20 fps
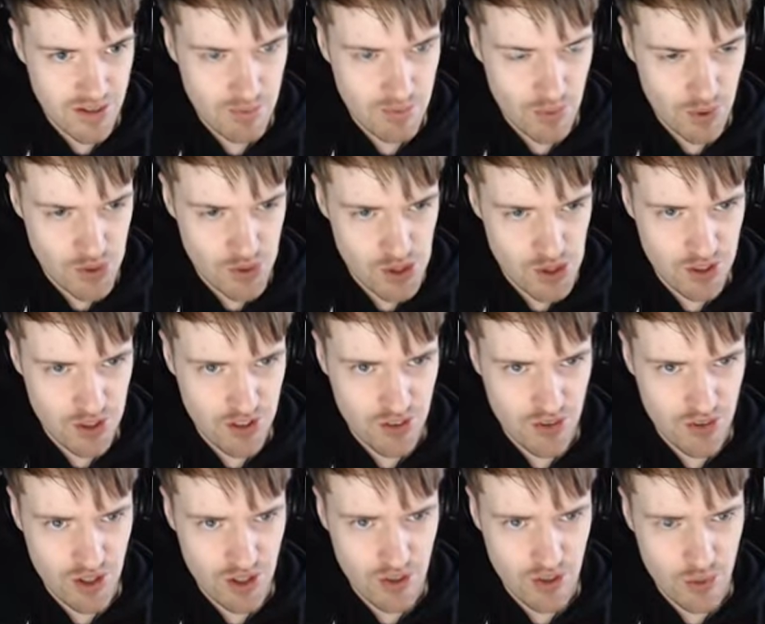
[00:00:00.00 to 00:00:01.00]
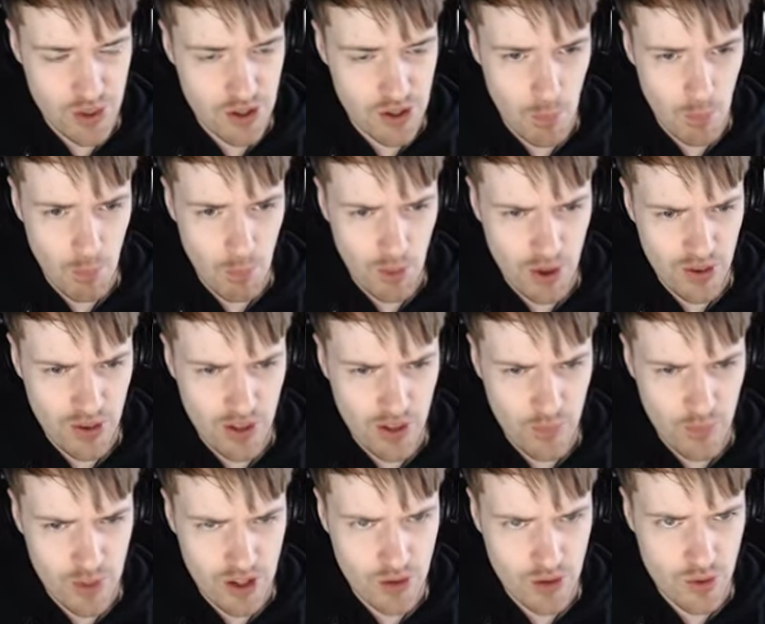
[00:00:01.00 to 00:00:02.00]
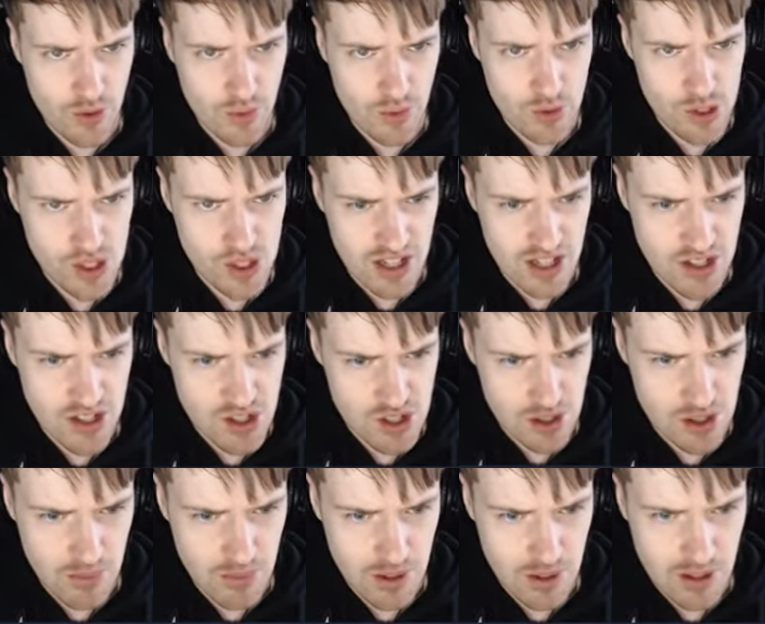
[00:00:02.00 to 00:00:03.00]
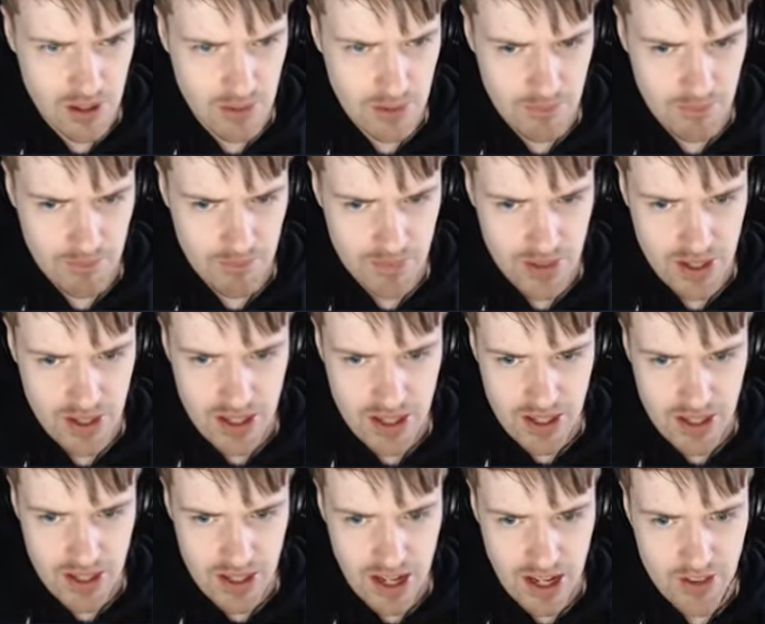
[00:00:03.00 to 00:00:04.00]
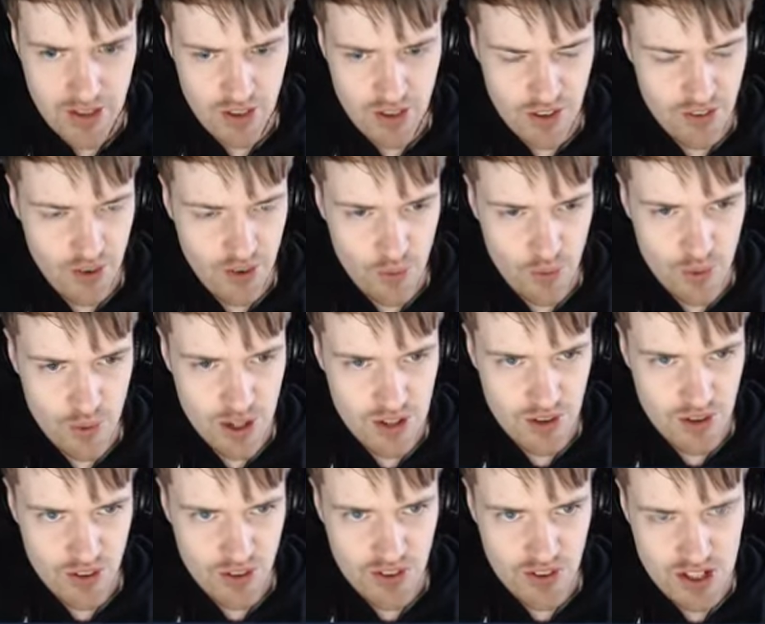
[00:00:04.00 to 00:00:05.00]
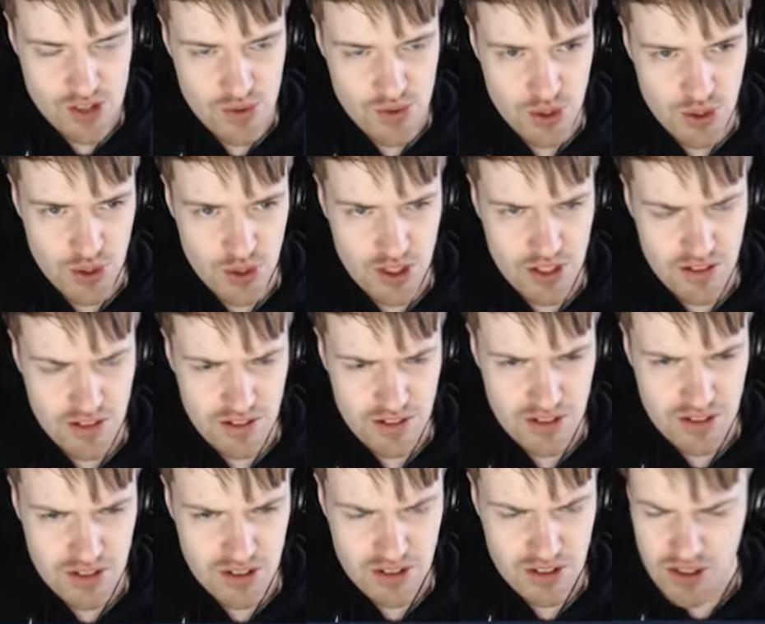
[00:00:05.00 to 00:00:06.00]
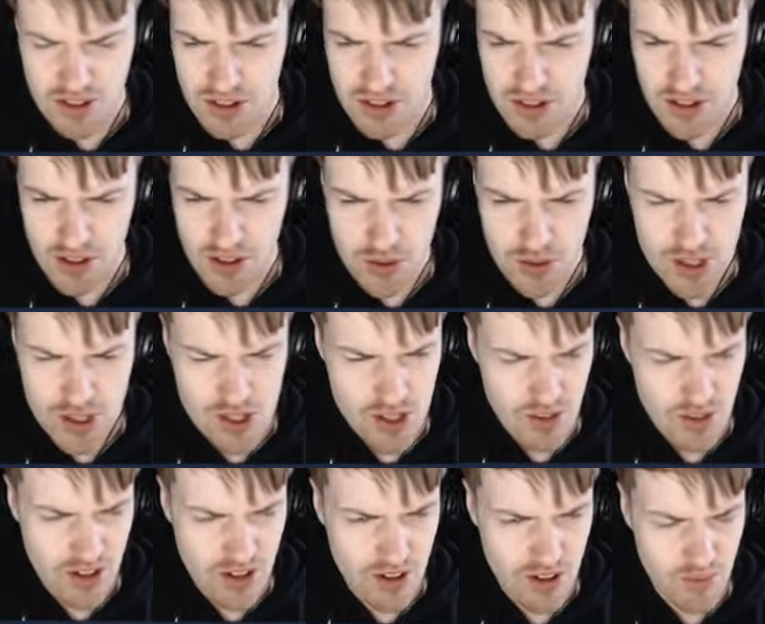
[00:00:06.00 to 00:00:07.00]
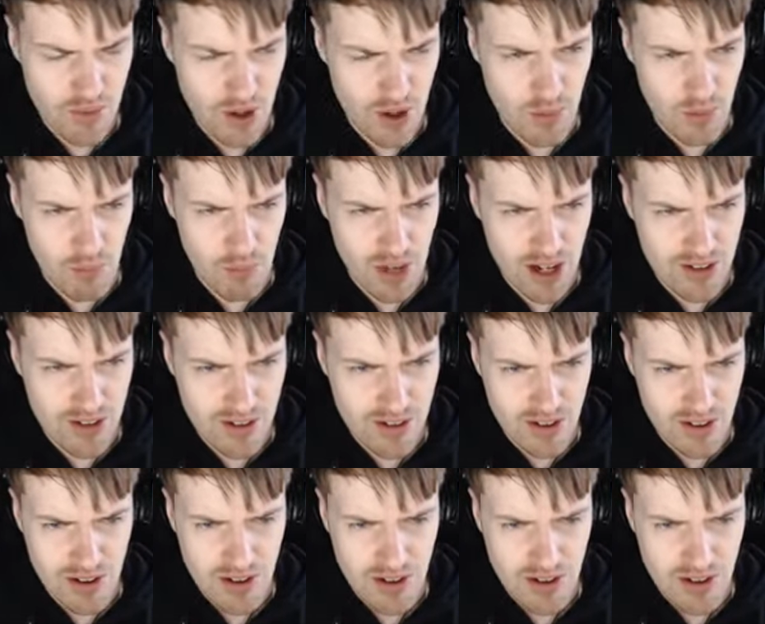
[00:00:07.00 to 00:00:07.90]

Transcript: Or alternatively, if we don't buy that, we could always get some. Um... Hello there, Frog Radar. Thanks for joining. Did I did I already said that? Am I getting